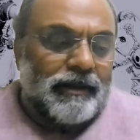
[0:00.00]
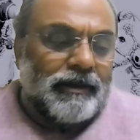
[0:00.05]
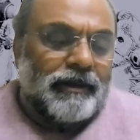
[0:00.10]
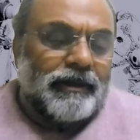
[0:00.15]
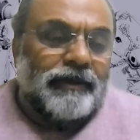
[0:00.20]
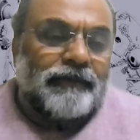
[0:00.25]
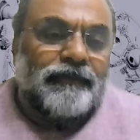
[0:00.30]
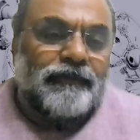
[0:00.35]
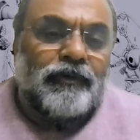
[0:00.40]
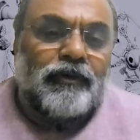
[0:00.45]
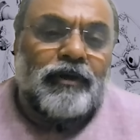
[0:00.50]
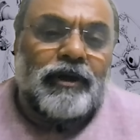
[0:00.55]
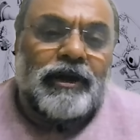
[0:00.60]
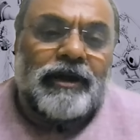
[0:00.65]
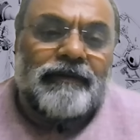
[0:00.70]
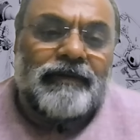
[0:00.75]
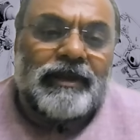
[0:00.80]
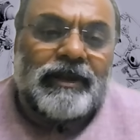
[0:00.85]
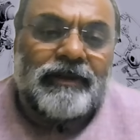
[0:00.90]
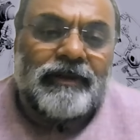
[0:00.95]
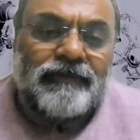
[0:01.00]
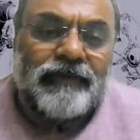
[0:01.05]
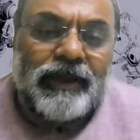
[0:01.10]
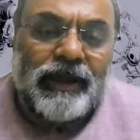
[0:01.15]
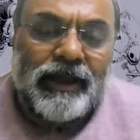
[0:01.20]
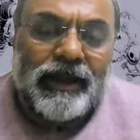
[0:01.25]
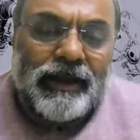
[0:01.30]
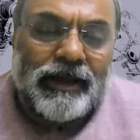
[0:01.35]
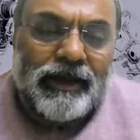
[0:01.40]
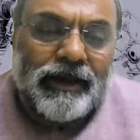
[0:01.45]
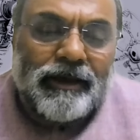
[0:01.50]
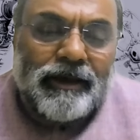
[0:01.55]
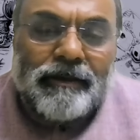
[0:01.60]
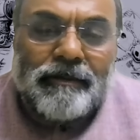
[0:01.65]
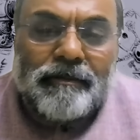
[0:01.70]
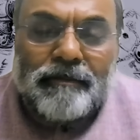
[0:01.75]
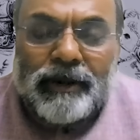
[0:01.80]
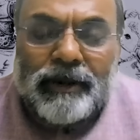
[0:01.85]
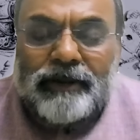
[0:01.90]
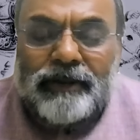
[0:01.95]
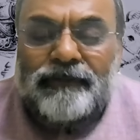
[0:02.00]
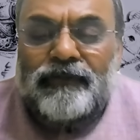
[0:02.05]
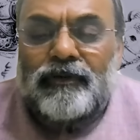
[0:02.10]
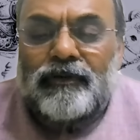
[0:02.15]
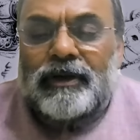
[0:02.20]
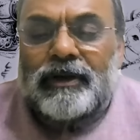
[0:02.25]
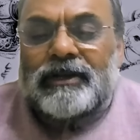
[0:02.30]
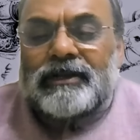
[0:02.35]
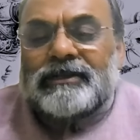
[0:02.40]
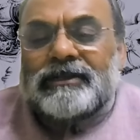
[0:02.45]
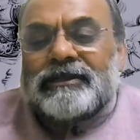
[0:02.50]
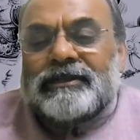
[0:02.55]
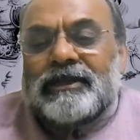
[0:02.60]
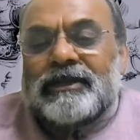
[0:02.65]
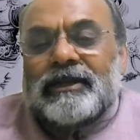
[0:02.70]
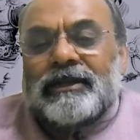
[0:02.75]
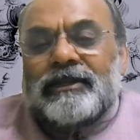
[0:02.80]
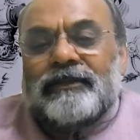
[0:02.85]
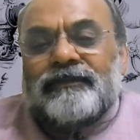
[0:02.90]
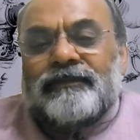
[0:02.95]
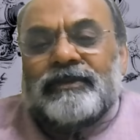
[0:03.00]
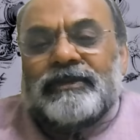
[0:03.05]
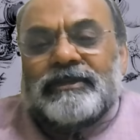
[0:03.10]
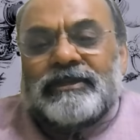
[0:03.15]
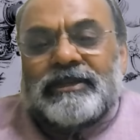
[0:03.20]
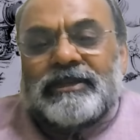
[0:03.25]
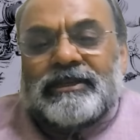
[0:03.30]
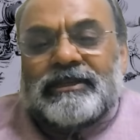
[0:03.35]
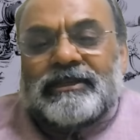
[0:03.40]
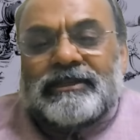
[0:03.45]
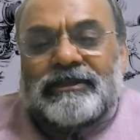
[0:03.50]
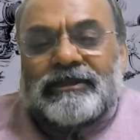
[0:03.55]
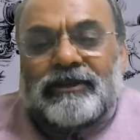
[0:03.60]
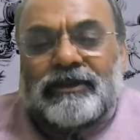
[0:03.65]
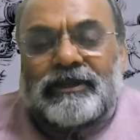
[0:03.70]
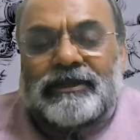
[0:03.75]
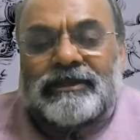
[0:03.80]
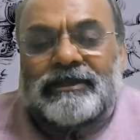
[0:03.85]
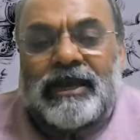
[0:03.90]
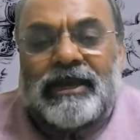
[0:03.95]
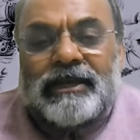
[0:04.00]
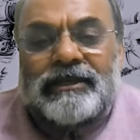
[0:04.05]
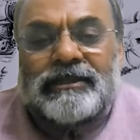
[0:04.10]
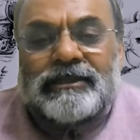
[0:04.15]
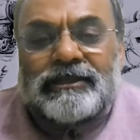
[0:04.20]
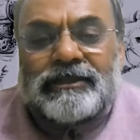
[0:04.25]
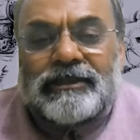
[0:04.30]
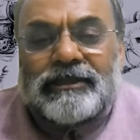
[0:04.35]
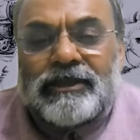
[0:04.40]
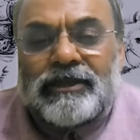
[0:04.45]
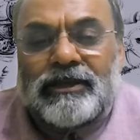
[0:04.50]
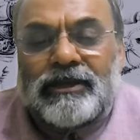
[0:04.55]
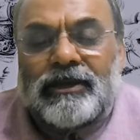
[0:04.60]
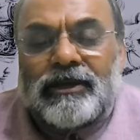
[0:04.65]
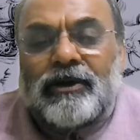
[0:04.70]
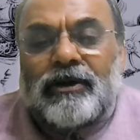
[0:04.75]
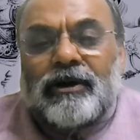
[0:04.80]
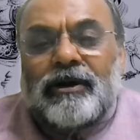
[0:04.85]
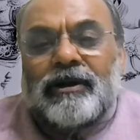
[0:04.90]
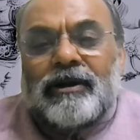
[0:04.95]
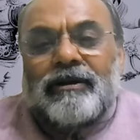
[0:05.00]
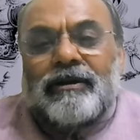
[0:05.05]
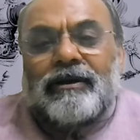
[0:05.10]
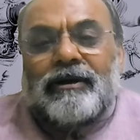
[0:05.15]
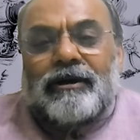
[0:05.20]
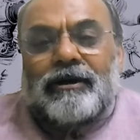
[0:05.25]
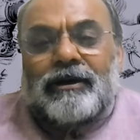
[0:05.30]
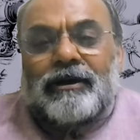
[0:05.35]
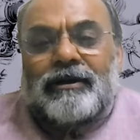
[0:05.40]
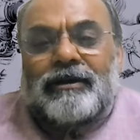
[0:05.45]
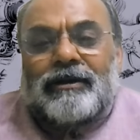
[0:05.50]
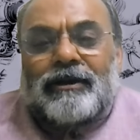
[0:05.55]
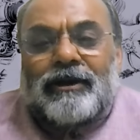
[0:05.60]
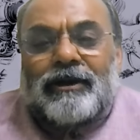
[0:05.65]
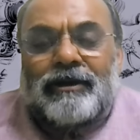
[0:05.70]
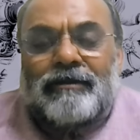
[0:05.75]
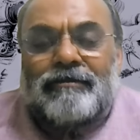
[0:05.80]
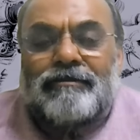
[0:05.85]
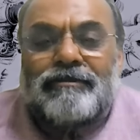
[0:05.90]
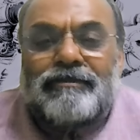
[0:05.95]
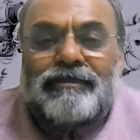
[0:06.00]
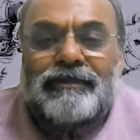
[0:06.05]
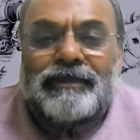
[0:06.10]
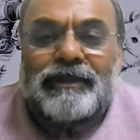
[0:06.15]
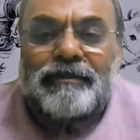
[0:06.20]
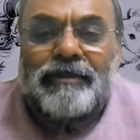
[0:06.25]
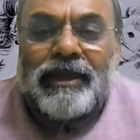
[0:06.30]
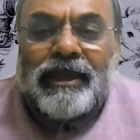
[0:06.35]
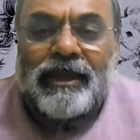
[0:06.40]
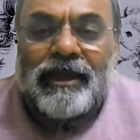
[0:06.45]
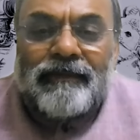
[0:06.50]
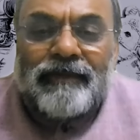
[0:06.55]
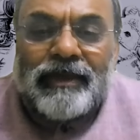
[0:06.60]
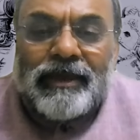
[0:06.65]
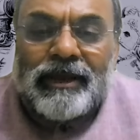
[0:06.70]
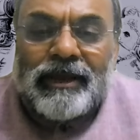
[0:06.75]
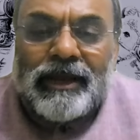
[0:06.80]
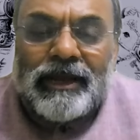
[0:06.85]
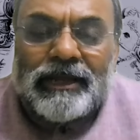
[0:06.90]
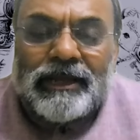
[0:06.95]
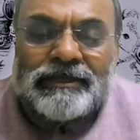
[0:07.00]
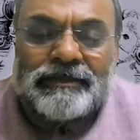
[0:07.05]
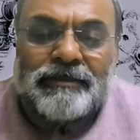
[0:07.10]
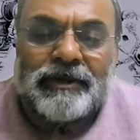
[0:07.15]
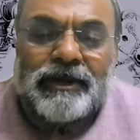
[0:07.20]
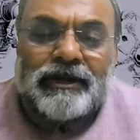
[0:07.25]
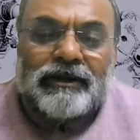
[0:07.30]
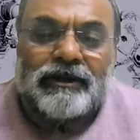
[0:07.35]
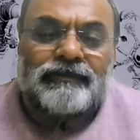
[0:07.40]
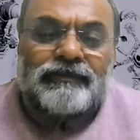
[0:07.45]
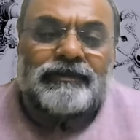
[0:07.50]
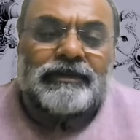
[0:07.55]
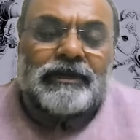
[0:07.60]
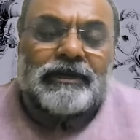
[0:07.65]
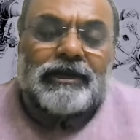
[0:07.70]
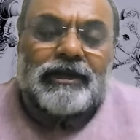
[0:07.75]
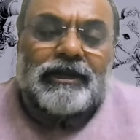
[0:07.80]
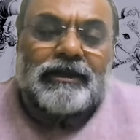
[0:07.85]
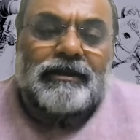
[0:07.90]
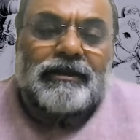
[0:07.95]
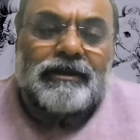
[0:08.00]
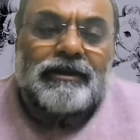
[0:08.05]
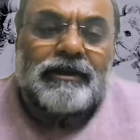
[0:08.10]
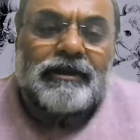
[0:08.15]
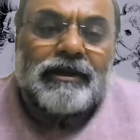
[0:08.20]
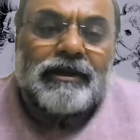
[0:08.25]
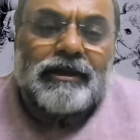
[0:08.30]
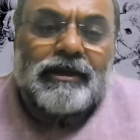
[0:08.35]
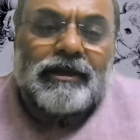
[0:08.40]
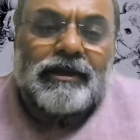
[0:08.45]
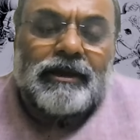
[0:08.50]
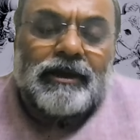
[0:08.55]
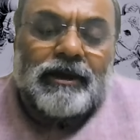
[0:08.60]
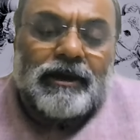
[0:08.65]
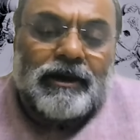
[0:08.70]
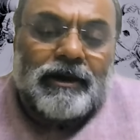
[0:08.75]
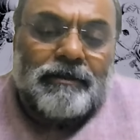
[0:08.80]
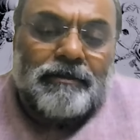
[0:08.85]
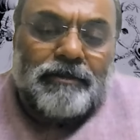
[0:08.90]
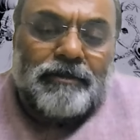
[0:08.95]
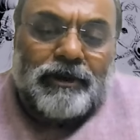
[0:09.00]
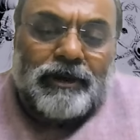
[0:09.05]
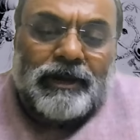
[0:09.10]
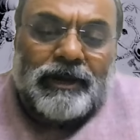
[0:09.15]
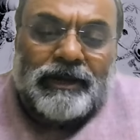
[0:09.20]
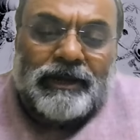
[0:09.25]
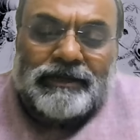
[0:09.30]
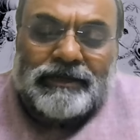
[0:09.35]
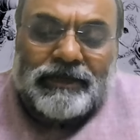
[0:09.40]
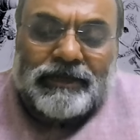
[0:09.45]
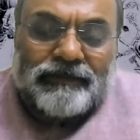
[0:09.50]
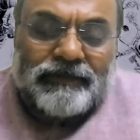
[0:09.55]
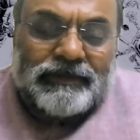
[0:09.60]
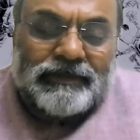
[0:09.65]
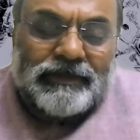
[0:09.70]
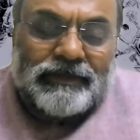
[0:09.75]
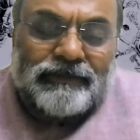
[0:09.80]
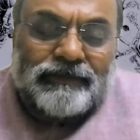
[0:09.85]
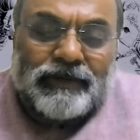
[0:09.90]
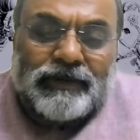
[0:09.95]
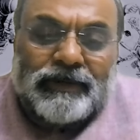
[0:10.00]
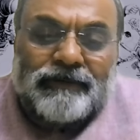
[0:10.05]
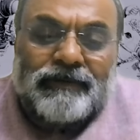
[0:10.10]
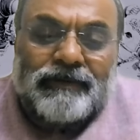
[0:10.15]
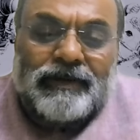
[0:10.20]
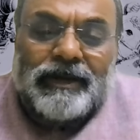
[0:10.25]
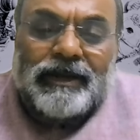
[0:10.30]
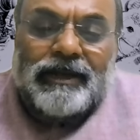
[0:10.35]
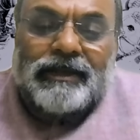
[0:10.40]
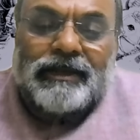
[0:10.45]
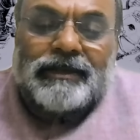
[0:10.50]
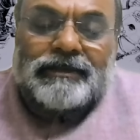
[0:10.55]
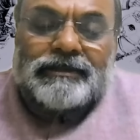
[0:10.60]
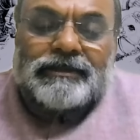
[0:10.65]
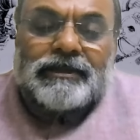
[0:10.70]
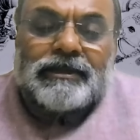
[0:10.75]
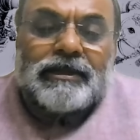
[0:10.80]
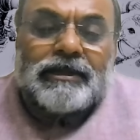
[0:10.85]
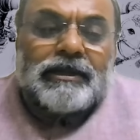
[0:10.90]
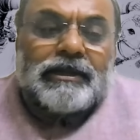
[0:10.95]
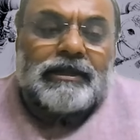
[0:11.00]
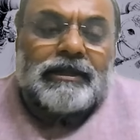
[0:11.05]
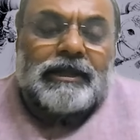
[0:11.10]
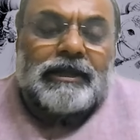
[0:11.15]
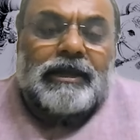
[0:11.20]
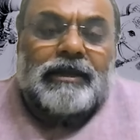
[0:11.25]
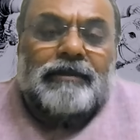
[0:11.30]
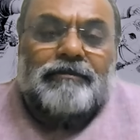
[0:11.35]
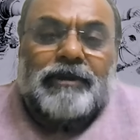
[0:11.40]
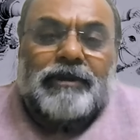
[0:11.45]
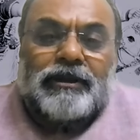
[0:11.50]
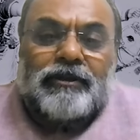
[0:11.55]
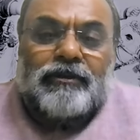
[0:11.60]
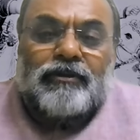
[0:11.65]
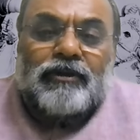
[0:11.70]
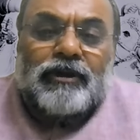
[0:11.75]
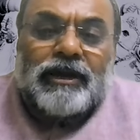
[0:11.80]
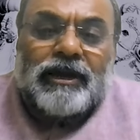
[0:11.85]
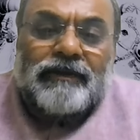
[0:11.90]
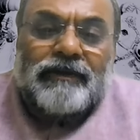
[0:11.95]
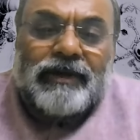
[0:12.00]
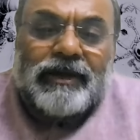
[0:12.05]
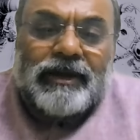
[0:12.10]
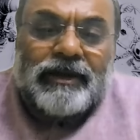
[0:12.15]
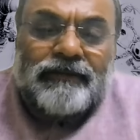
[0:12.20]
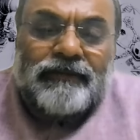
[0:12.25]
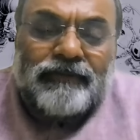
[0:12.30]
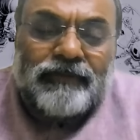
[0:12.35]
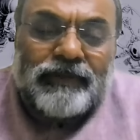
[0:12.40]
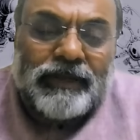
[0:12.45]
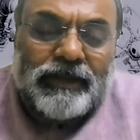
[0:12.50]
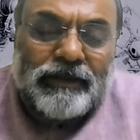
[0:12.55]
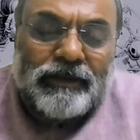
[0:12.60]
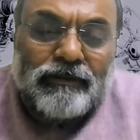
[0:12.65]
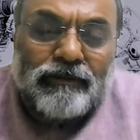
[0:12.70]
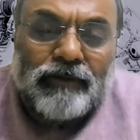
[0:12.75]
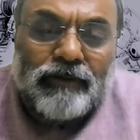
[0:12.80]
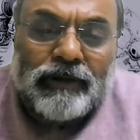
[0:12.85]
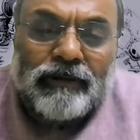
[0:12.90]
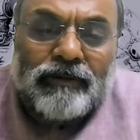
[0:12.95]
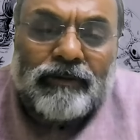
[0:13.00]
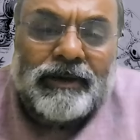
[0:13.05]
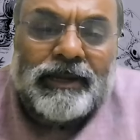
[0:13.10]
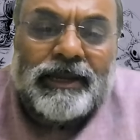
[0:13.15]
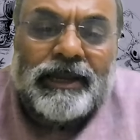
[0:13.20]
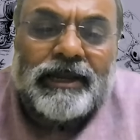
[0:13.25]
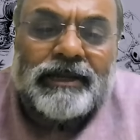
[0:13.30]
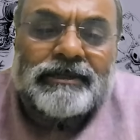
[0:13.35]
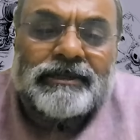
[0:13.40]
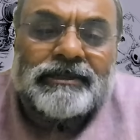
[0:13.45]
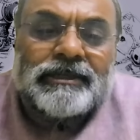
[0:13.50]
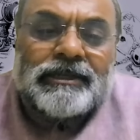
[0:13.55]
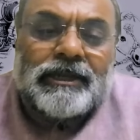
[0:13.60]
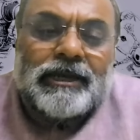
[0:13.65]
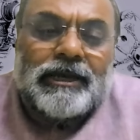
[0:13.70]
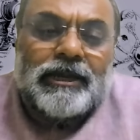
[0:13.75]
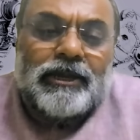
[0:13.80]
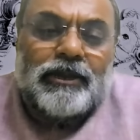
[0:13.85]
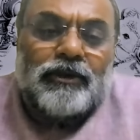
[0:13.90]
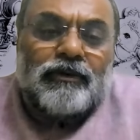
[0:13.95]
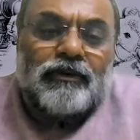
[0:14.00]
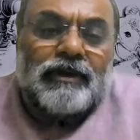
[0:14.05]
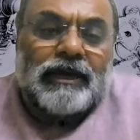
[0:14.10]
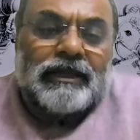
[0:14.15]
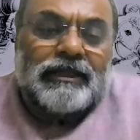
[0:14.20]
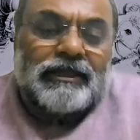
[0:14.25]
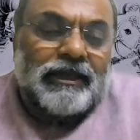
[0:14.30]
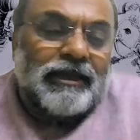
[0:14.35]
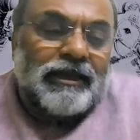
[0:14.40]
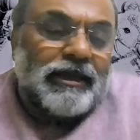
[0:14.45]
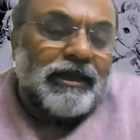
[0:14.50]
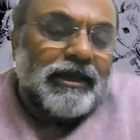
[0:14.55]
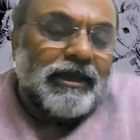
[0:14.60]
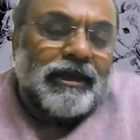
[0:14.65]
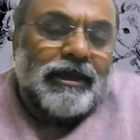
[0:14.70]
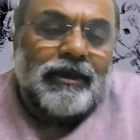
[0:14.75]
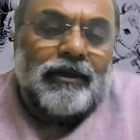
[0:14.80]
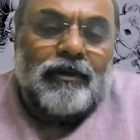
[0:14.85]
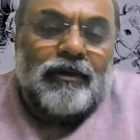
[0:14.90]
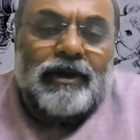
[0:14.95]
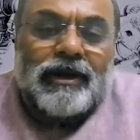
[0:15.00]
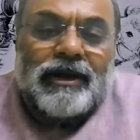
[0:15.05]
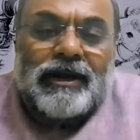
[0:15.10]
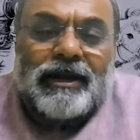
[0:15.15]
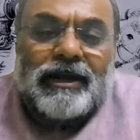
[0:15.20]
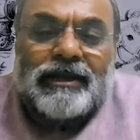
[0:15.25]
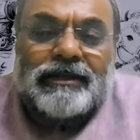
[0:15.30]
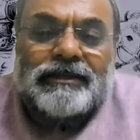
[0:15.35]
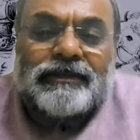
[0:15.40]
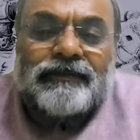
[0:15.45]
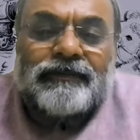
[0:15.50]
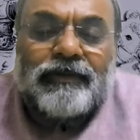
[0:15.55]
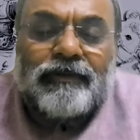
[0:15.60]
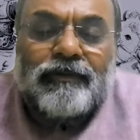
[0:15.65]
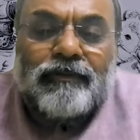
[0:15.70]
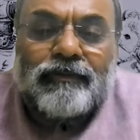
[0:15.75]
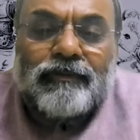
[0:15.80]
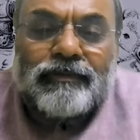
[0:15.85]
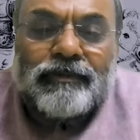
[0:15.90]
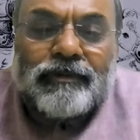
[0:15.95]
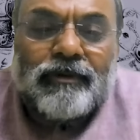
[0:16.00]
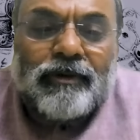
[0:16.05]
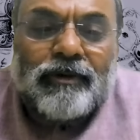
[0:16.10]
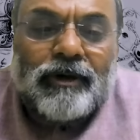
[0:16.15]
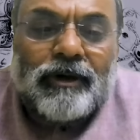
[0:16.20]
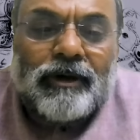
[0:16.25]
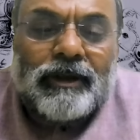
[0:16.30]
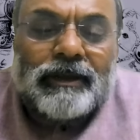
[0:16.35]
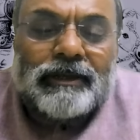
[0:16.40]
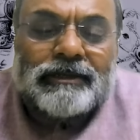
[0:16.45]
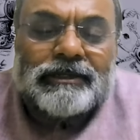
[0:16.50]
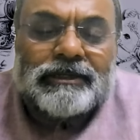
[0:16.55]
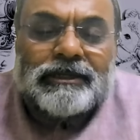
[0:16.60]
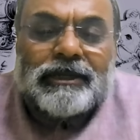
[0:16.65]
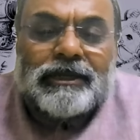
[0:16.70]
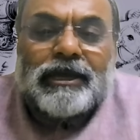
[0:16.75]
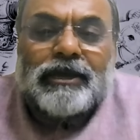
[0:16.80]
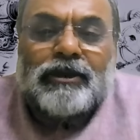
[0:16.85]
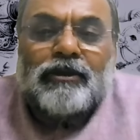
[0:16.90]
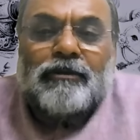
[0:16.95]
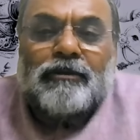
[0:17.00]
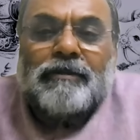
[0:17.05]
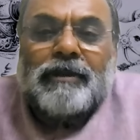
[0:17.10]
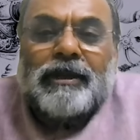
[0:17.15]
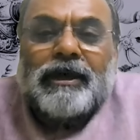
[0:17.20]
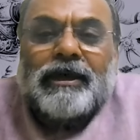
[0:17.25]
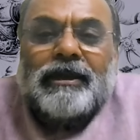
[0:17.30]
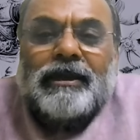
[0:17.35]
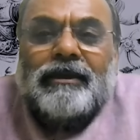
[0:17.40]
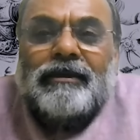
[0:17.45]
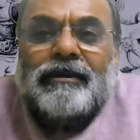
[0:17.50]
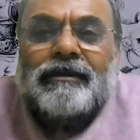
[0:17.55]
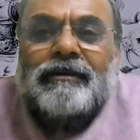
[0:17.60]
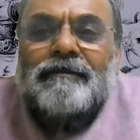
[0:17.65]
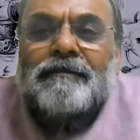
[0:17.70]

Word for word: if you don't have enough data but if you understand the physics or the science or or or the behavioral aspect of certain uh, product services whatever it is then but you don't have enough then you want to create scenario i think in olden days if you call it scenario planning